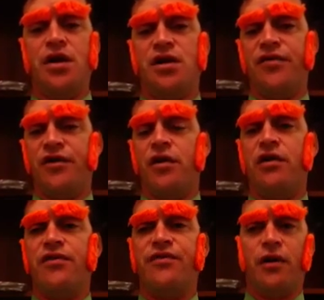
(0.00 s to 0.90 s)

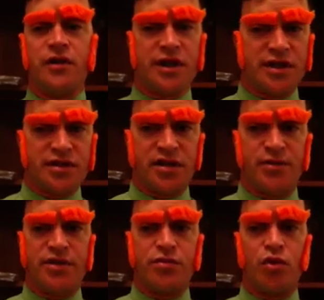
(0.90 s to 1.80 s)
Difficulty falling
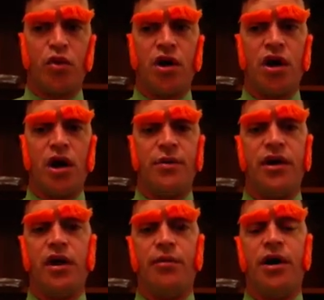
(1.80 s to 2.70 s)
asleep is more common
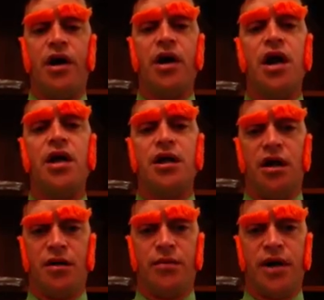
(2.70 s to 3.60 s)
among
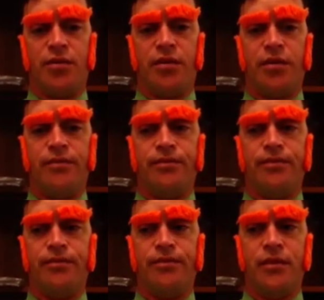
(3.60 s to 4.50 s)
young people,
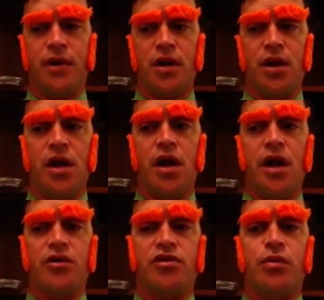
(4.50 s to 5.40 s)

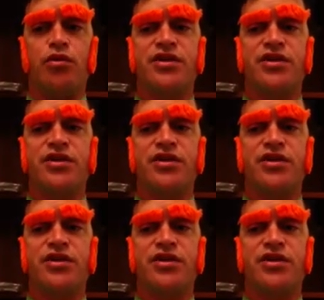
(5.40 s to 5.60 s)
and trouble